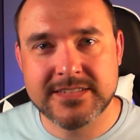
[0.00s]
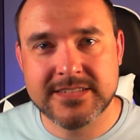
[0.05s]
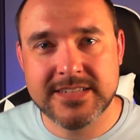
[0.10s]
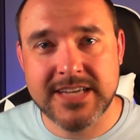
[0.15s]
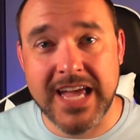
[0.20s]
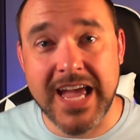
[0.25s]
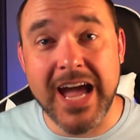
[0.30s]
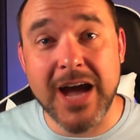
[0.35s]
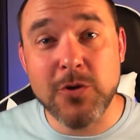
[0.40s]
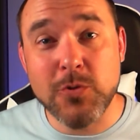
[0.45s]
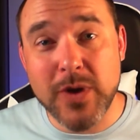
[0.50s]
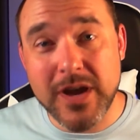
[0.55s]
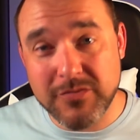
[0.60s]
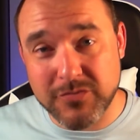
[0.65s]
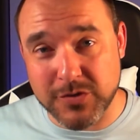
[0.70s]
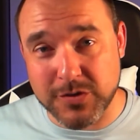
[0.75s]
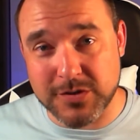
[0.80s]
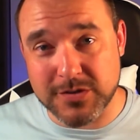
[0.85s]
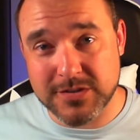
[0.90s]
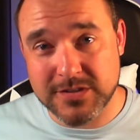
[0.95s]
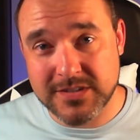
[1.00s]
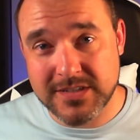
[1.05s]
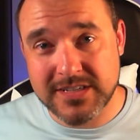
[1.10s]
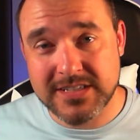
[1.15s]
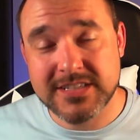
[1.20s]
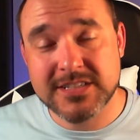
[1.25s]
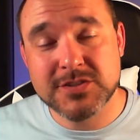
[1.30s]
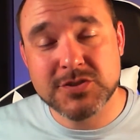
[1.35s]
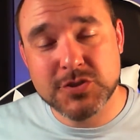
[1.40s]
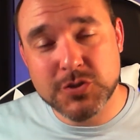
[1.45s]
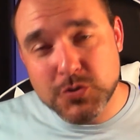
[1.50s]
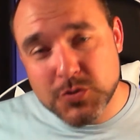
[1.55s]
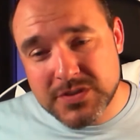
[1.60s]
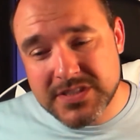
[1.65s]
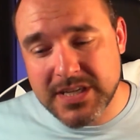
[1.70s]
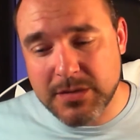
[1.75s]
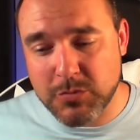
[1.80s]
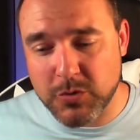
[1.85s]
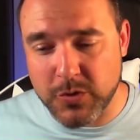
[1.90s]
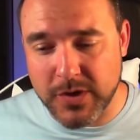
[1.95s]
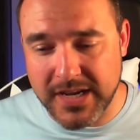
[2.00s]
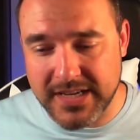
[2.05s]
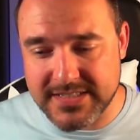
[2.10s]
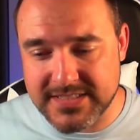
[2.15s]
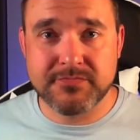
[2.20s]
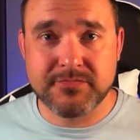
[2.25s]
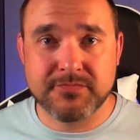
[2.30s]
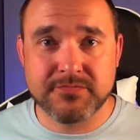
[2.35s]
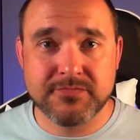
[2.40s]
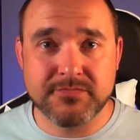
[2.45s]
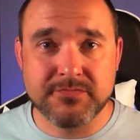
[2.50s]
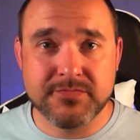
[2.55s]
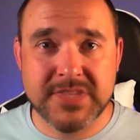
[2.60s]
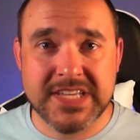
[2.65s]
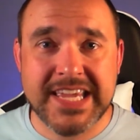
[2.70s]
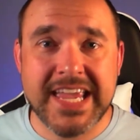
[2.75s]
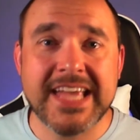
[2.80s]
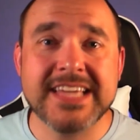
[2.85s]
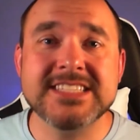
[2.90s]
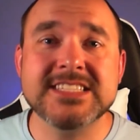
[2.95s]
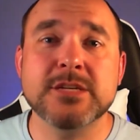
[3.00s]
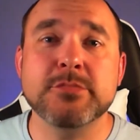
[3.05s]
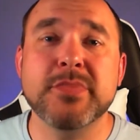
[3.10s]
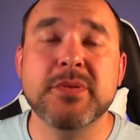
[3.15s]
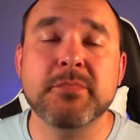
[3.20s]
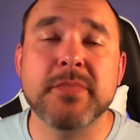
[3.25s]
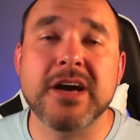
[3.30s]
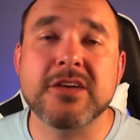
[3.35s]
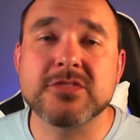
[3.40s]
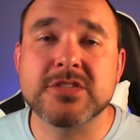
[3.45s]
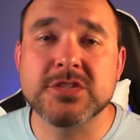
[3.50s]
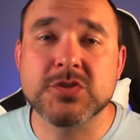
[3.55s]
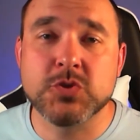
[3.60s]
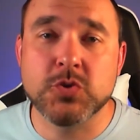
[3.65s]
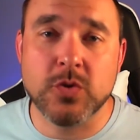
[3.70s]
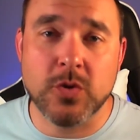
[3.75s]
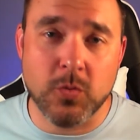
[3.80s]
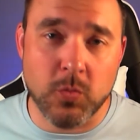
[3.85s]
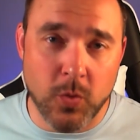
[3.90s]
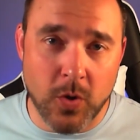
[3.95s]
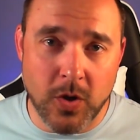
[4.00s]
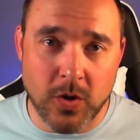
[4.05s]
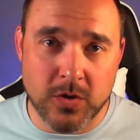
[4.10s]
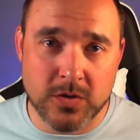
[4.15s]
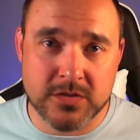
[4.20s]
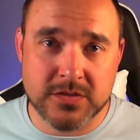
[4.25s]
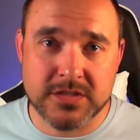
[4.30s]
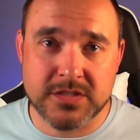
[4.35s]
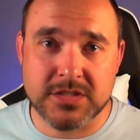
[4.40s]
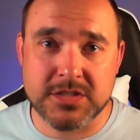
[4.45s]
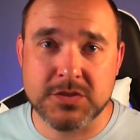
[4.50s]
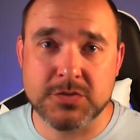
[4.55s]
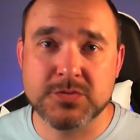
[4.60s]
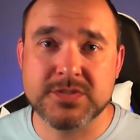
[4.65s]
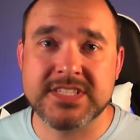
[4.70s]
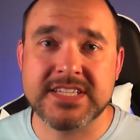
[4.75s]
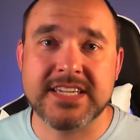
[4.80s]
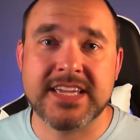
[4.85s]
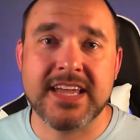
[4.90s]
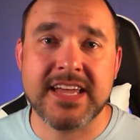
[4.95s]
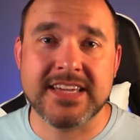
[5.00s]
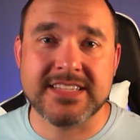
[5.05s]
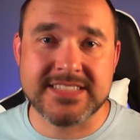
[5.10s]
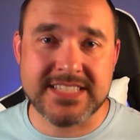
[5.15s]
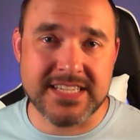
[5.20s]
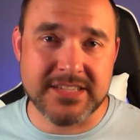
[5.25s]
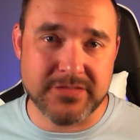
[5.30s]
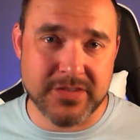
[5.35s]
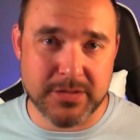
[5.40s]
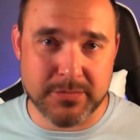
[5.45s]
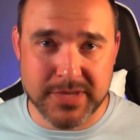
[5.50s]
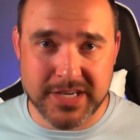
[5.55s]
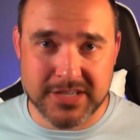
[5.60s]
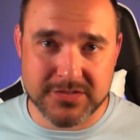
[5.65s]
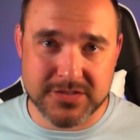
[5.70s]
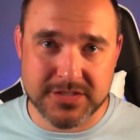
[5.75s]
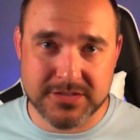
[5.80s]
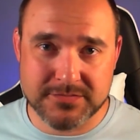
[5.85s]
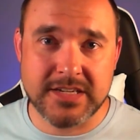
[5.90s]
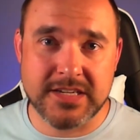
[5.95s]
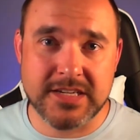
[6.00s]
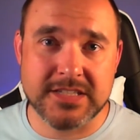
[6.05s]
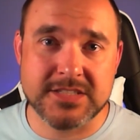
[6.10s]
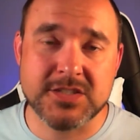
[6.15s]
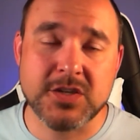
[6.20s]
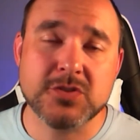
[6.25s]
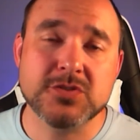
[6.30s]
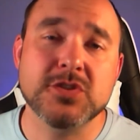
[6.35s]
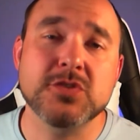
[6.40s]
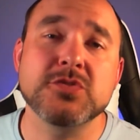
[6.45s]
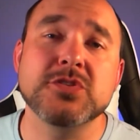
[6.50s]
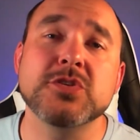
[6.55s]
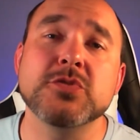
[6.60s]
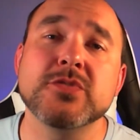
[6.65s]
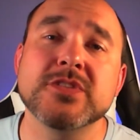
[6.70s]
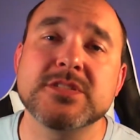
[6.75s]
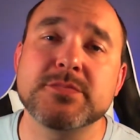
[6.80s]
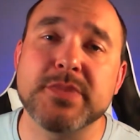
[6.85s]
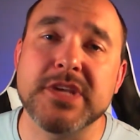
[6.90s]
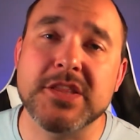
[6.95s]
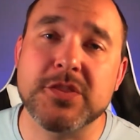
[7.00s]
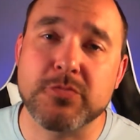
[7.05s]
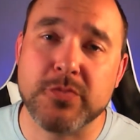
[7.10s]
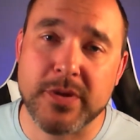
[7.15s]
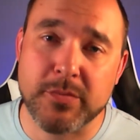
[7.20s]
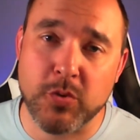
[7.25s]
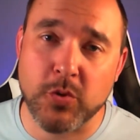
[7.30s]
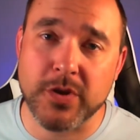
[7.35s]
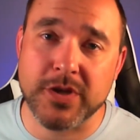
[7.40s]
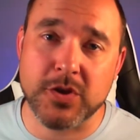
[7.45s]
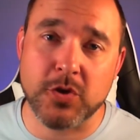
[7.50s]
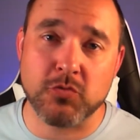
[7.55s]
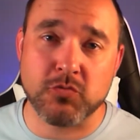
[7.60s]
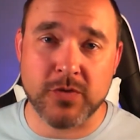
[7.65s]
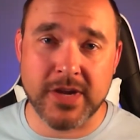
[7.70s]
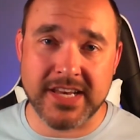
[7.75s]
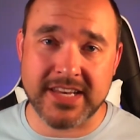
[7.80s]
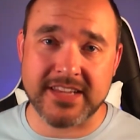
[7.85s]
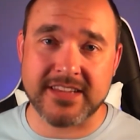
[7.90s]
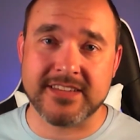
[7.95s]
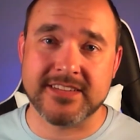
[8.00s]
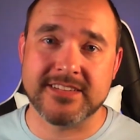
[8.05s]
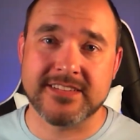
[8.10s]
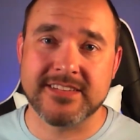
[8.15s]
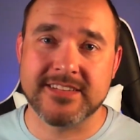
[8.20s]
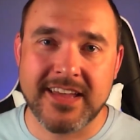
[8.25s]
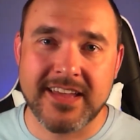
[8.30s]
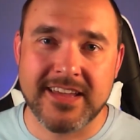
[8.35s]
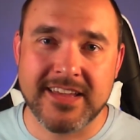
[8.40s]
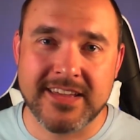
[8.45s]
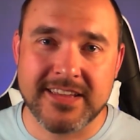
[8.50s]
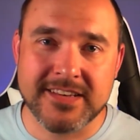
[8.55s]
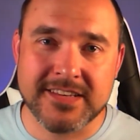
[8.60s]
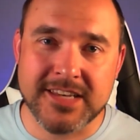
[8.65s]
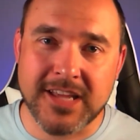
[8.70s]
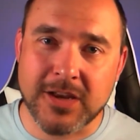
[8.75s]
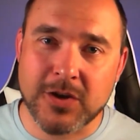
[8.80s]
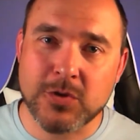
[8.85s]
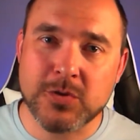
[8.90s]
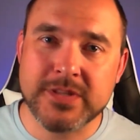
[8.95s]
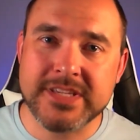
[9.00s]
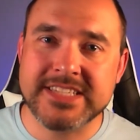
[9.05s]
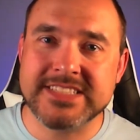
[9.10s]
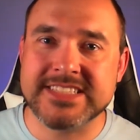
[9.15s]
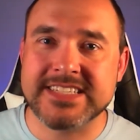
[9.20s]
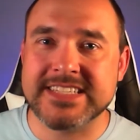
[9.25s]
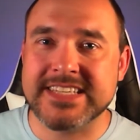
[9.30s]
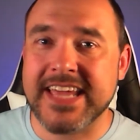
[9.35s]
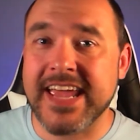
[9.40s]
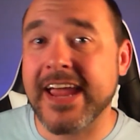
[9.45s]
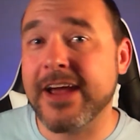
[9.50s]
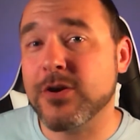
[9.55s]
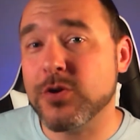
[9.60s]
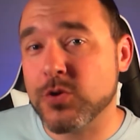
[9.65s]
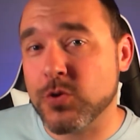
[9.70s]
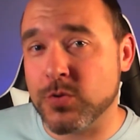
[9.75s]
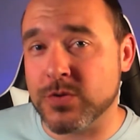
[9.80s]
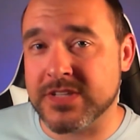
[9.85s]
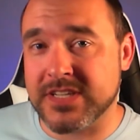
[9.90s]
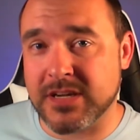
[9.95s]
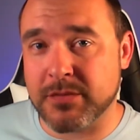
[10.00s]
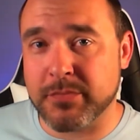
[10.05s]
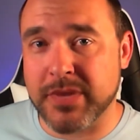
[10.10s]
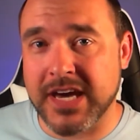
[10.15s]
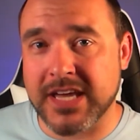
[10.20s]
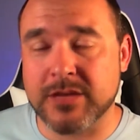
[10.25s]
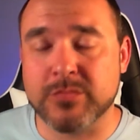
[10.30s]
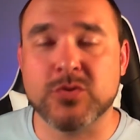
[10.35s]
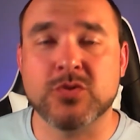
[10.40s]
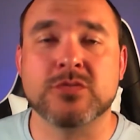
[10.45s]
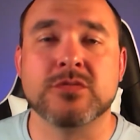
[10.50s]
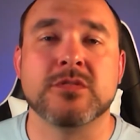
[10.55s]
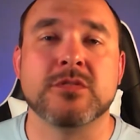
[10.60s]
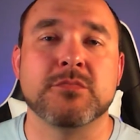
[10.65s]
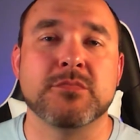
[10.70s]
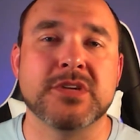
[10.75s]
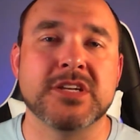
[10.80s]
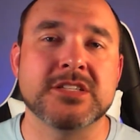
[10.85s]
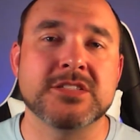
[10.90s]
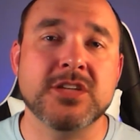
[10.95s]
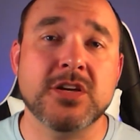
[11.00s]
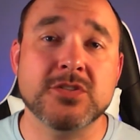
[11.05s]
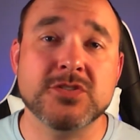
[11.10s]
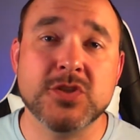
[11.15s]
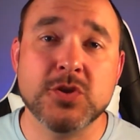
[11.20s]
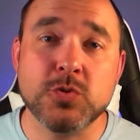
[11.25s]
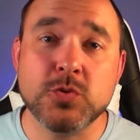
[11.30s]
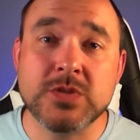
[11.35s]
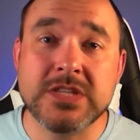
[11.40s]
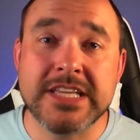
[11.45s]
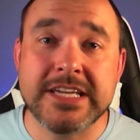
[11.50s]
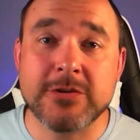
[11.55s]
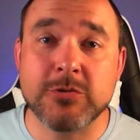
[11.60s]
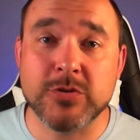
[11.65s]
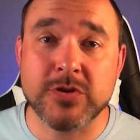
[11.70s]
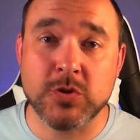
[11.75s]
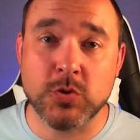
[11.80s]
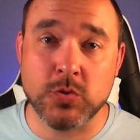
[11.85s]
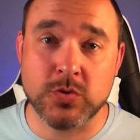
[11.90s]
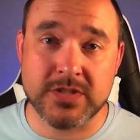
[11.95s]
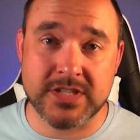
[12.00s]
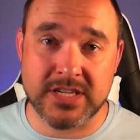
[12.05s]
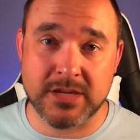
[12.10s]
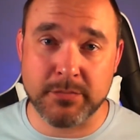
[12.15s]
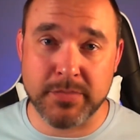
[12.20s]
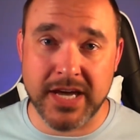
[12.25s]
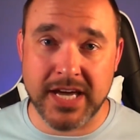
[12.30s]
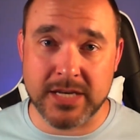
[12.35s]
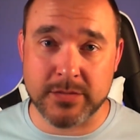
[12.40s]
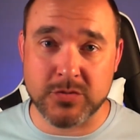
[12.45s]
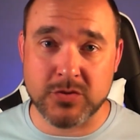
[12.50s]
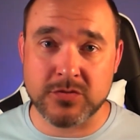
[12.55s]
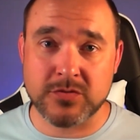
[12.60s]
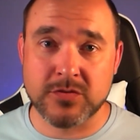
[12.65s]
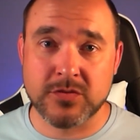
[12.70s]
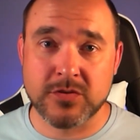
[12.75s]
However, to summarize, the case can be mounted to a wall using a TV mount. It's also USB 3.0 ready. Not only is it air cooling compatible, but it's also liquid cooling compatible.